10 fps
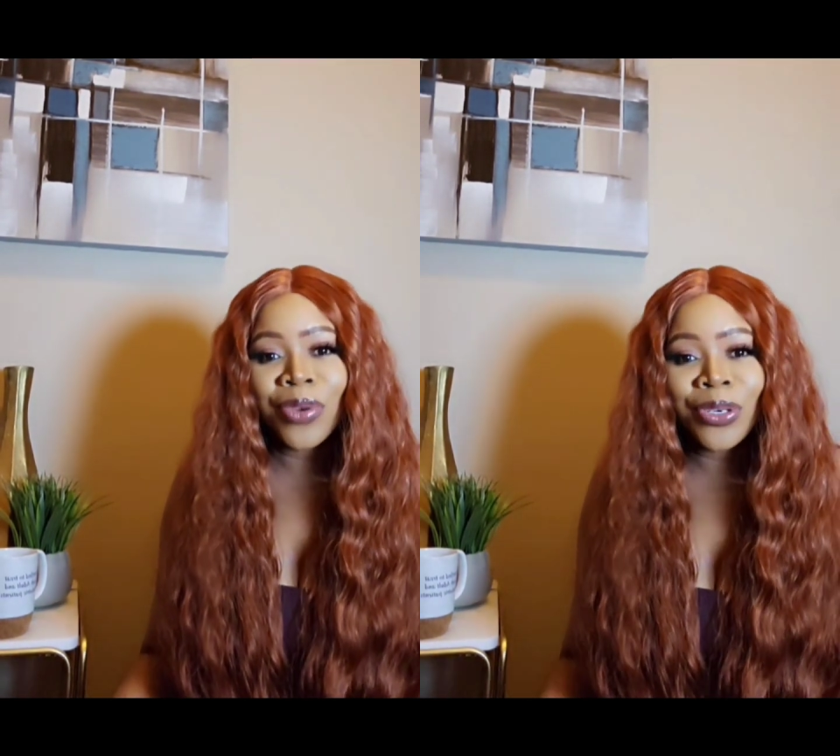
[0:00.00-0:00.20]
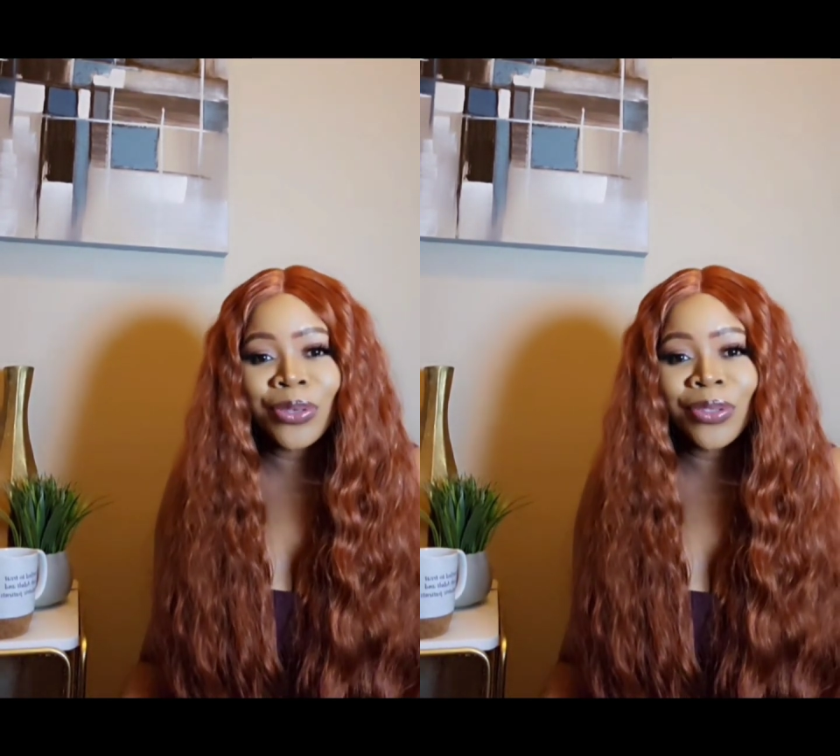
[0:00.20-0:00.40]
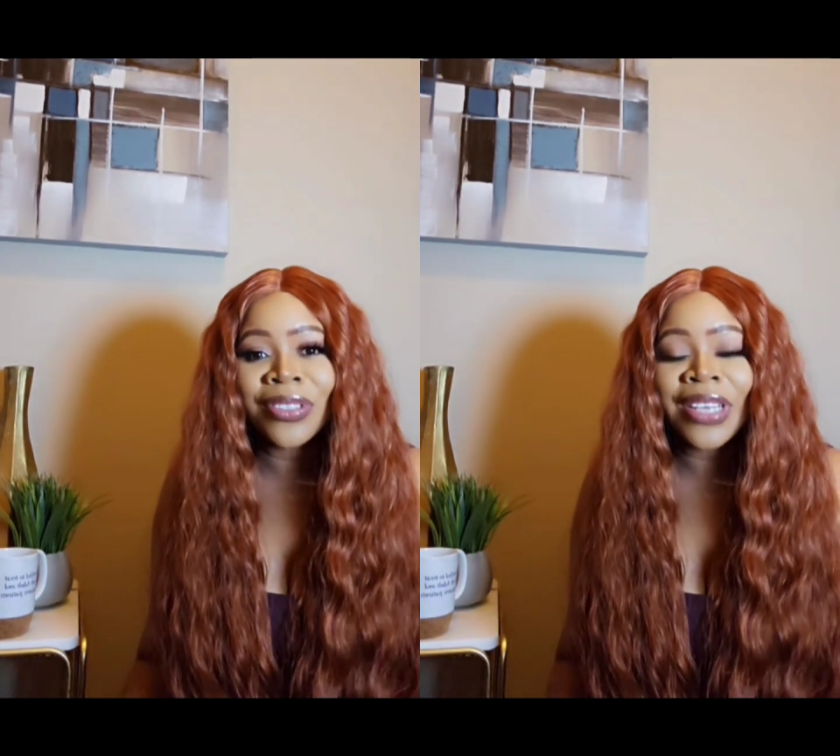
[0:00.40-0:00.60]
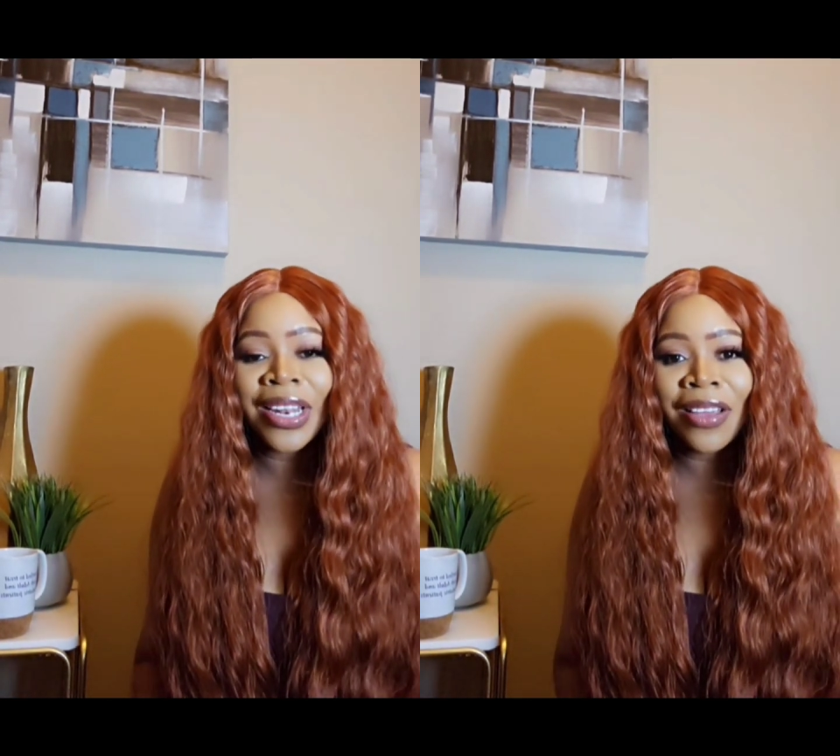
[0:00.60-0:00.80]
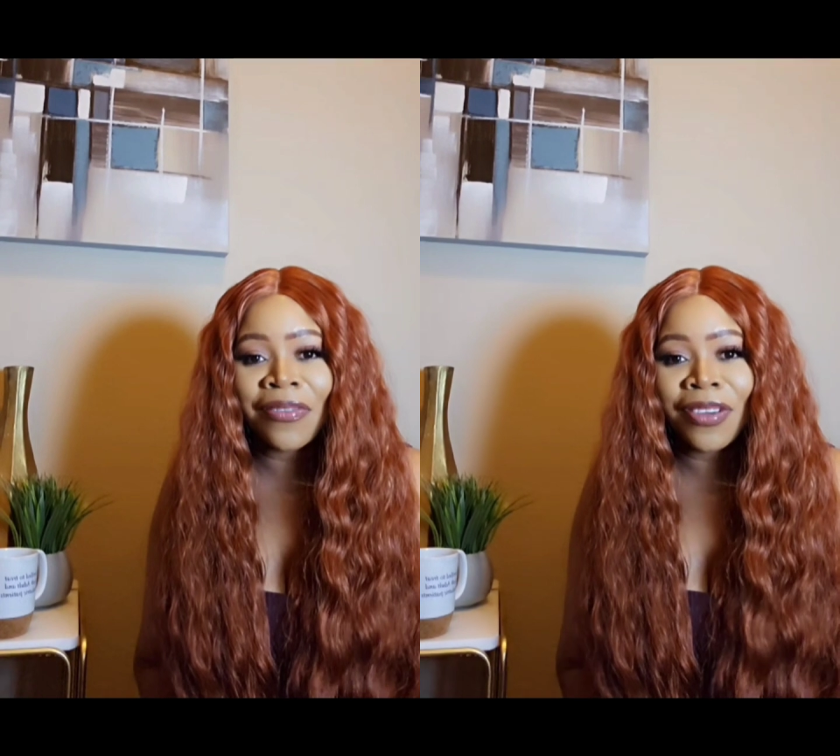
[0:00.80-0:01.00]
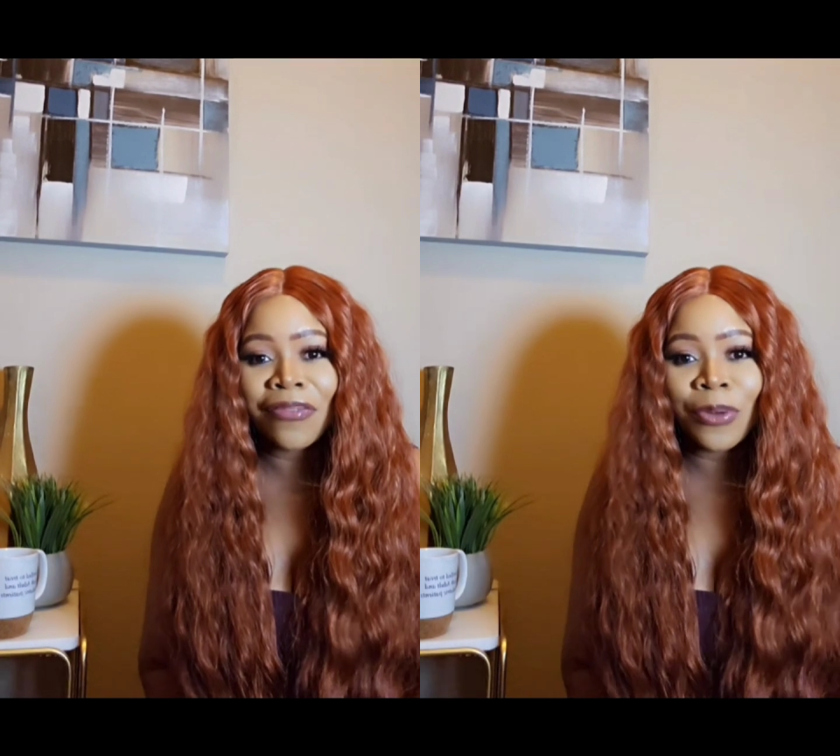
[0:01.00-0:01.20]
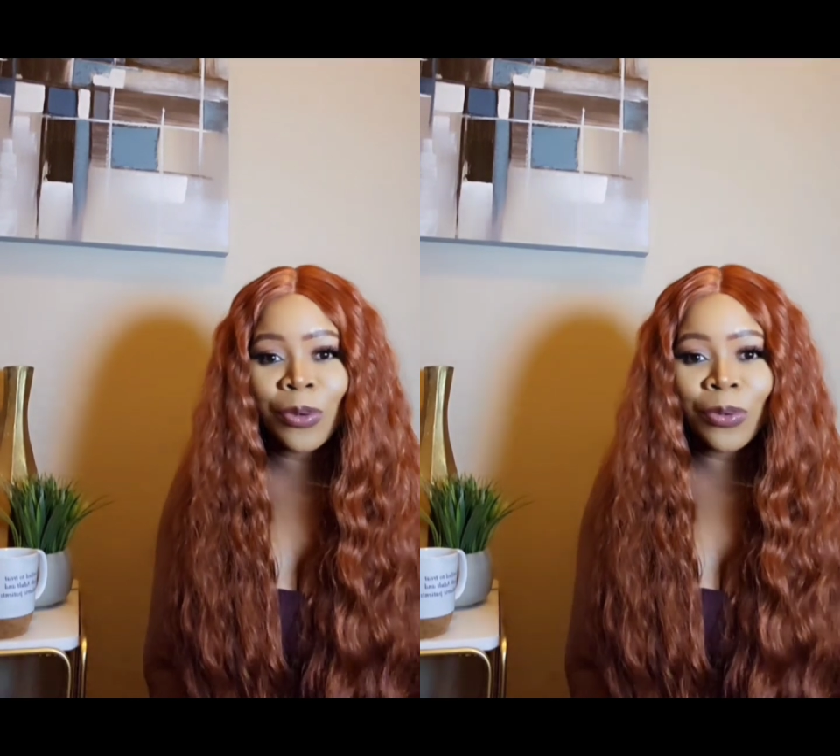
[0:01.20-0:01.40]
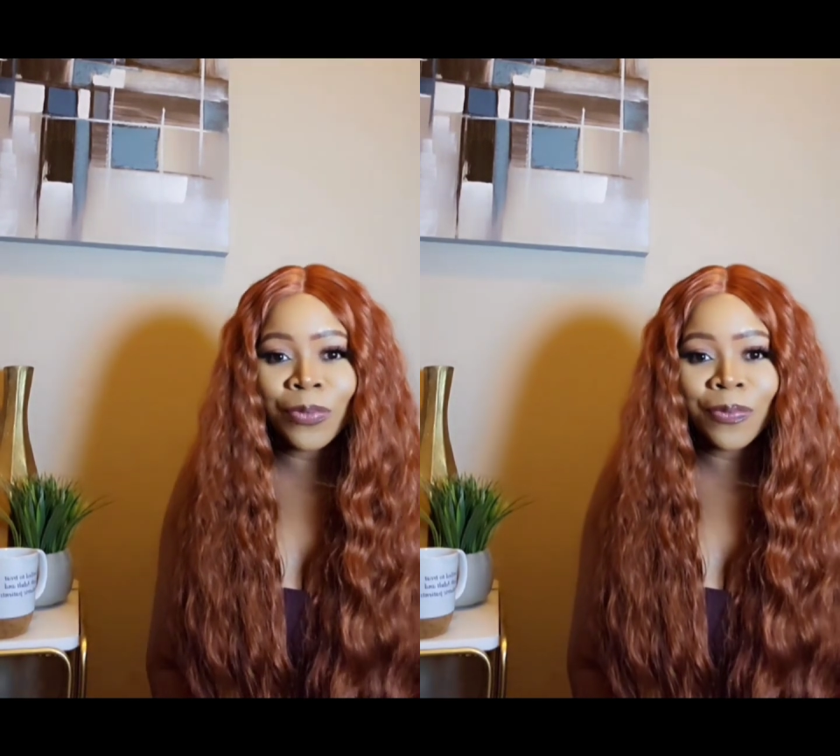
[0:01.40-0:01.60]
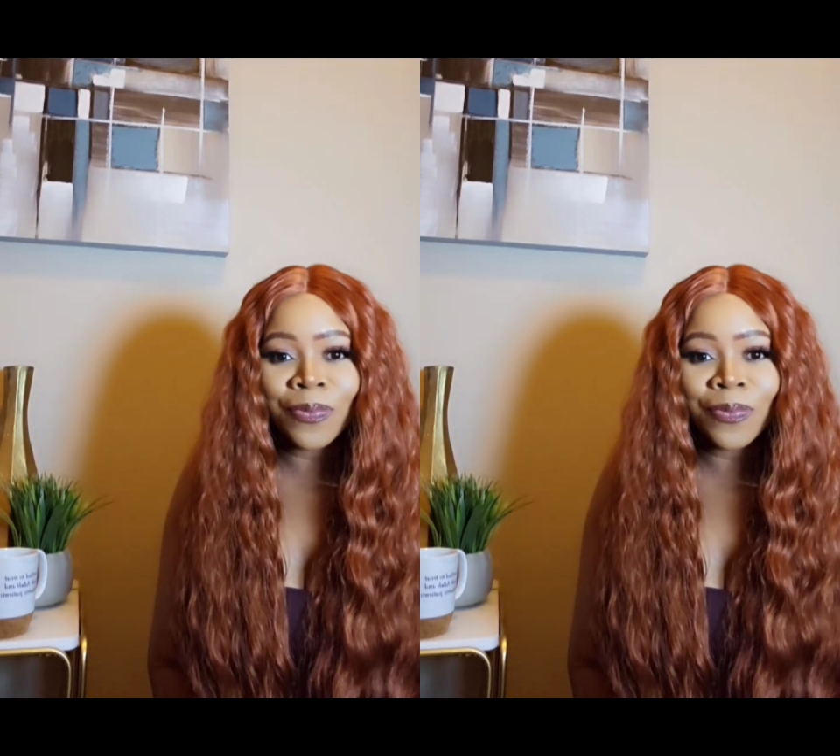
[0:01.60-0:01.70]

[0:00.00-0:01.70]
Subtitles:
reduced saliva flow.